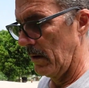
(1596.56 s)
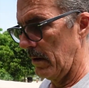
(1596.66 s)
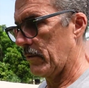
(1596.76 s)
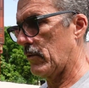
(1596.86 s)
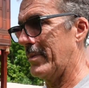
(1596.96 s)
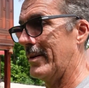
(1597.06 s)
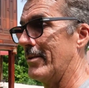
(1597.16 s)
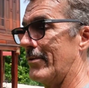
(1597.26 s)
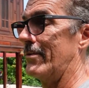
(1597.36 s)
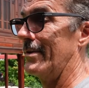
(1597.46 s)
this will be
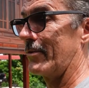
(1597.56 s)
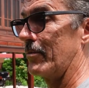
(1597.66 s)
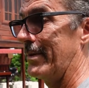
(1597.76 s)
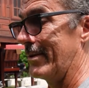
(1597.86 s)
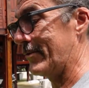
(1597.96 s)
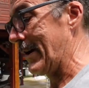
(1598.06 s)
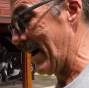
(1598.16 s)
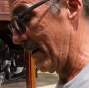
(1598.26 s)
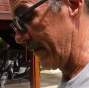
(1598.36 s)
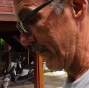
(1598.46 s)
the
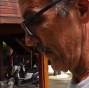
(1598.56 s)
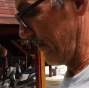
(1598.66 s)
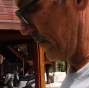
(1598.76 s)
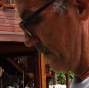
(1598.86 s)
challenge.